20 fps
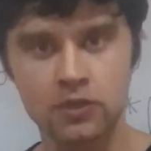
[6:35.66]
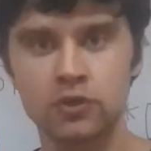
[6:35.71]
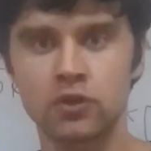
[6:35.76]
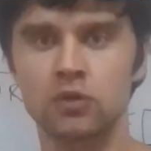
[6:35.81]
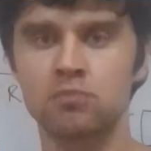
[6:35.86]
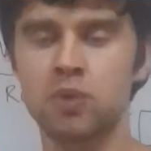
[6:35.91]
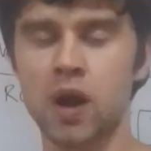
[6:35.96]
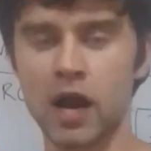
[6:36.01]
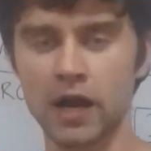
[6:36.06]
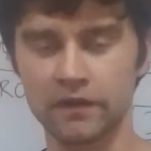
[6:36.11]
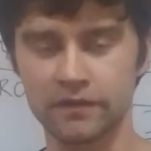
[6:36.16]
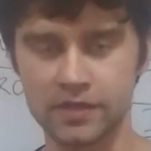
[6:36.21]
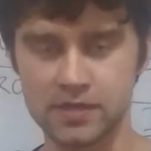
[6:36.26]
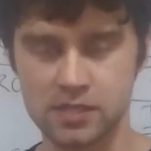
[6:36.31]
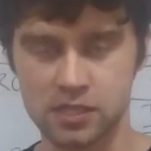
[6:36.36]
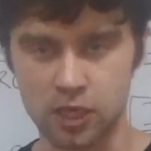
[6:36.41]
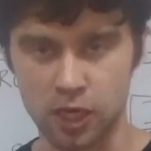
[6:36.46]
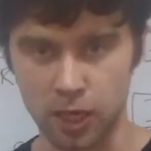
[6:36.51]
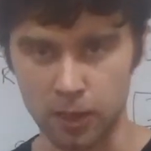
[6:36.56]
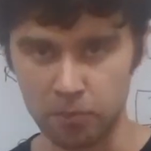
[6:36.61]
you're part of
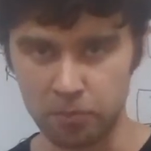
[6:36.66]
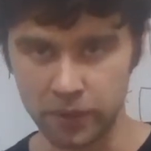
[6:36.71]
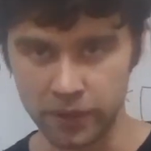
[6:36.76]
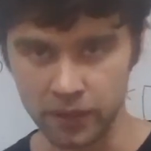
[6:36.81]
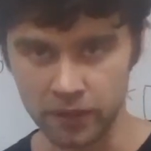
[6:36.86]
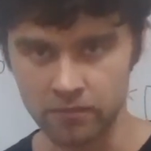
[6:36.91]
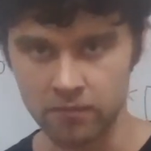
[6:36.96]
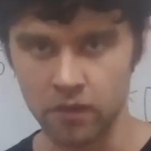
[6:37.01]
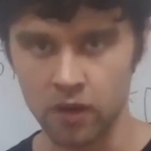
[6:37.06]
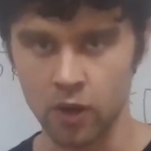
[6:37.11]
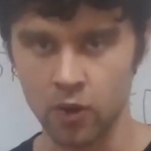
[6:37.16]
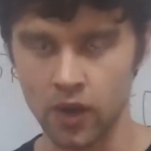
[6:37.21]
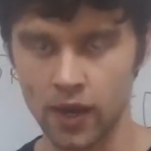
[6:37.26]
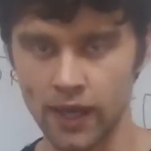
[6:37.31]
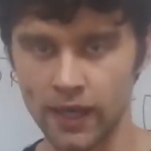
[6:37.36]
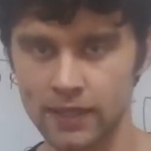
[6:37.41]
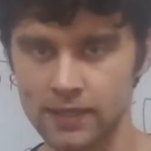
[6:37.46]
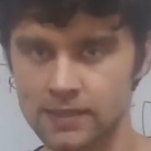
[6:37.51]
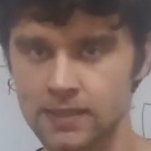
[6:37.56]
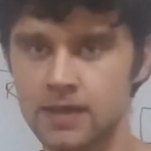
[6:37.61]
this company,
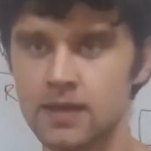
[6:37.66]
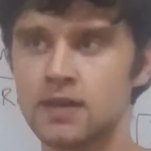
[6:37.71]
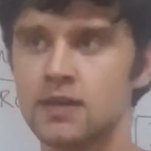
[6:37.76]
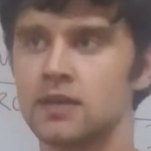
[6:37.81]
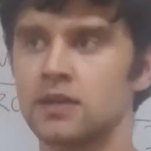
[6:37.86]
alright?